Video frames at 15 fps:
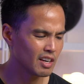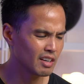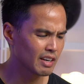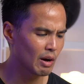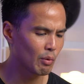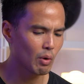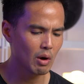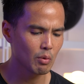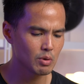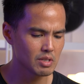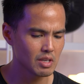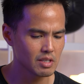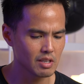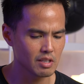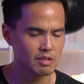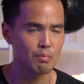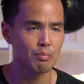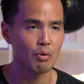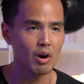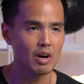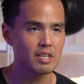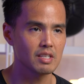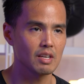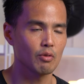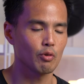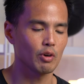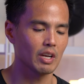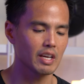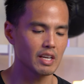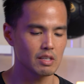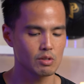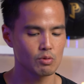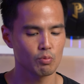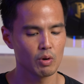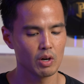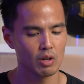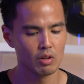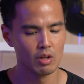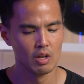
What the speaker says: Now, why was this a surprising release? Well,